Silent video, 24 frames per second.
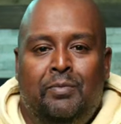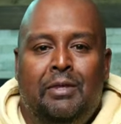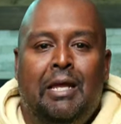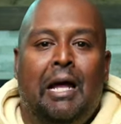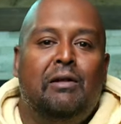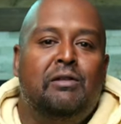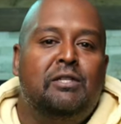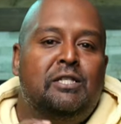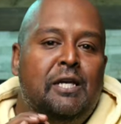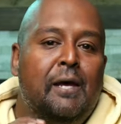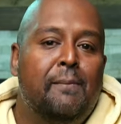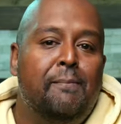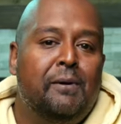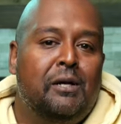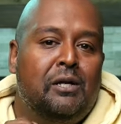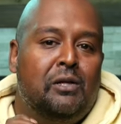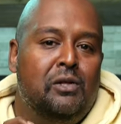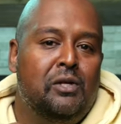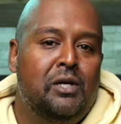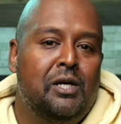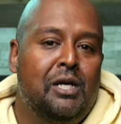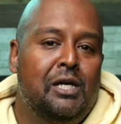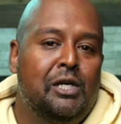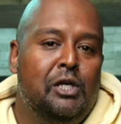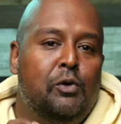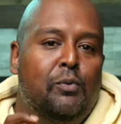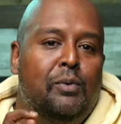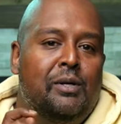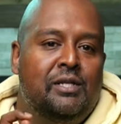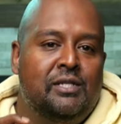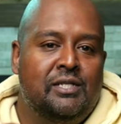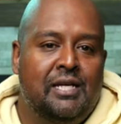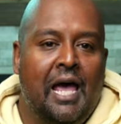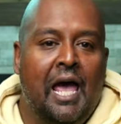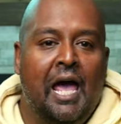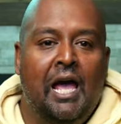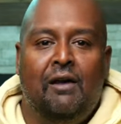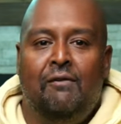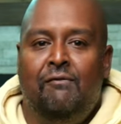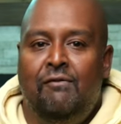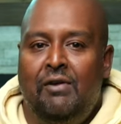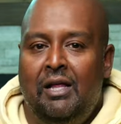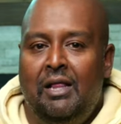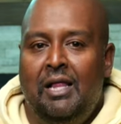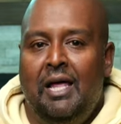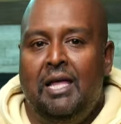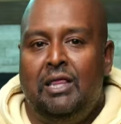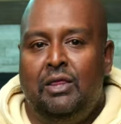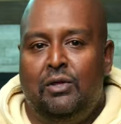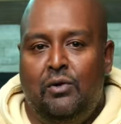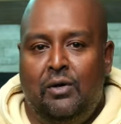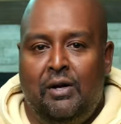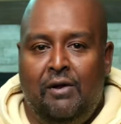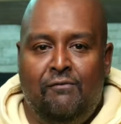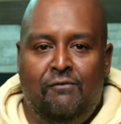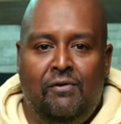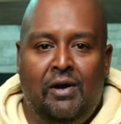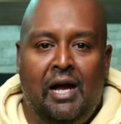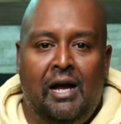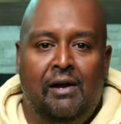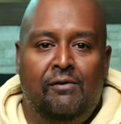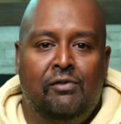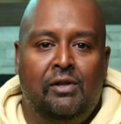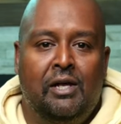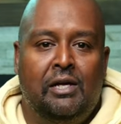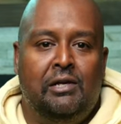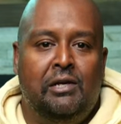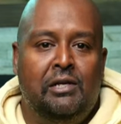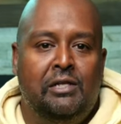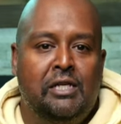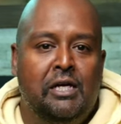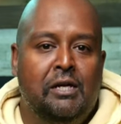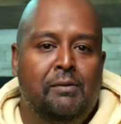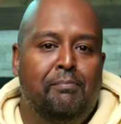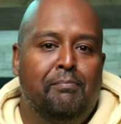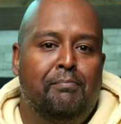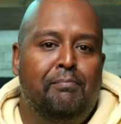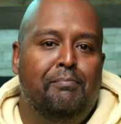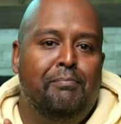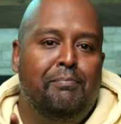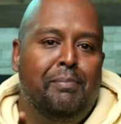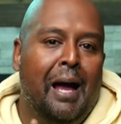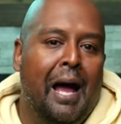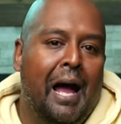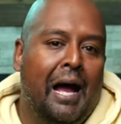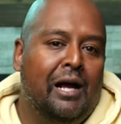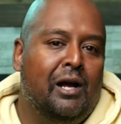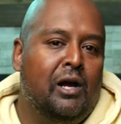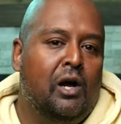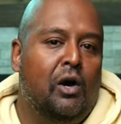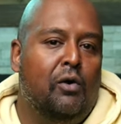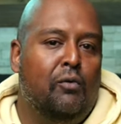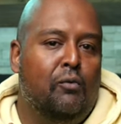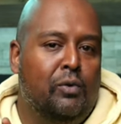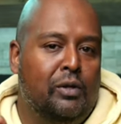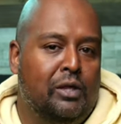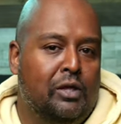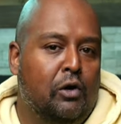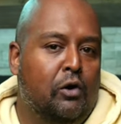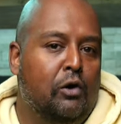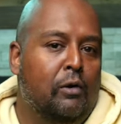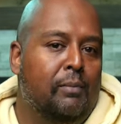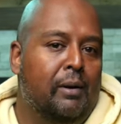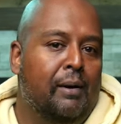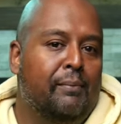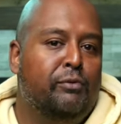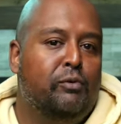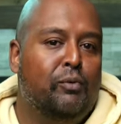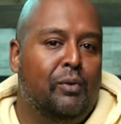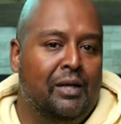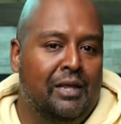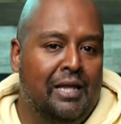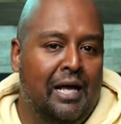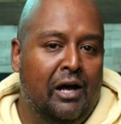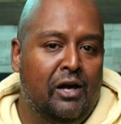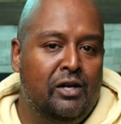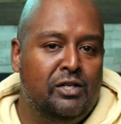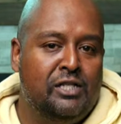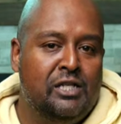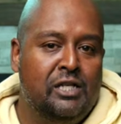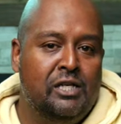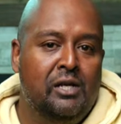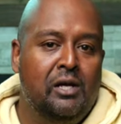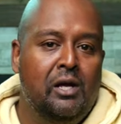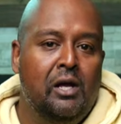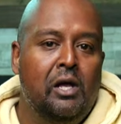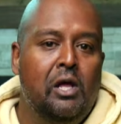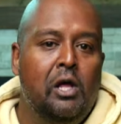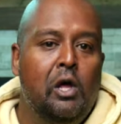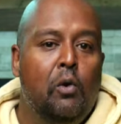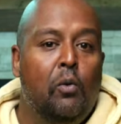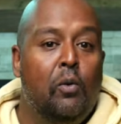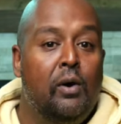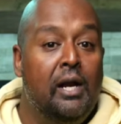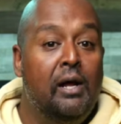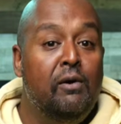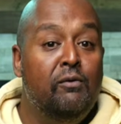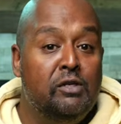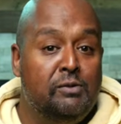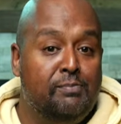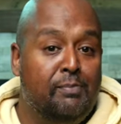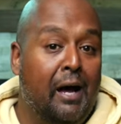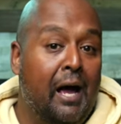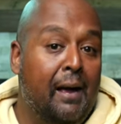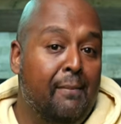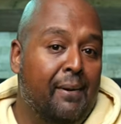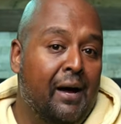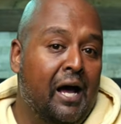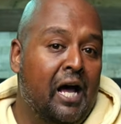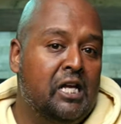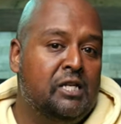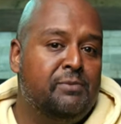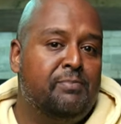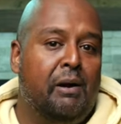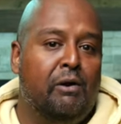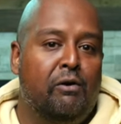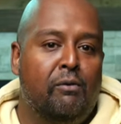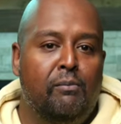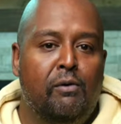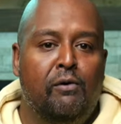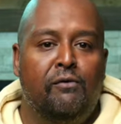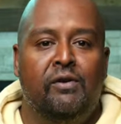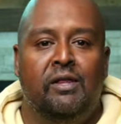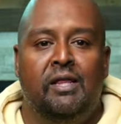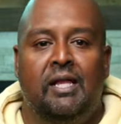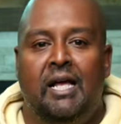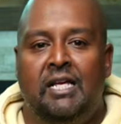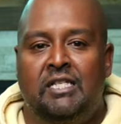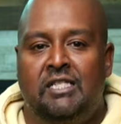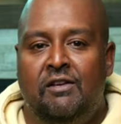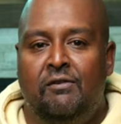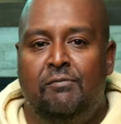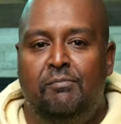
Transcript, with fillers: Now, typically, you would tag VLAN 35 like you did back with the Home Hub 3000 when it was bypassed by removing the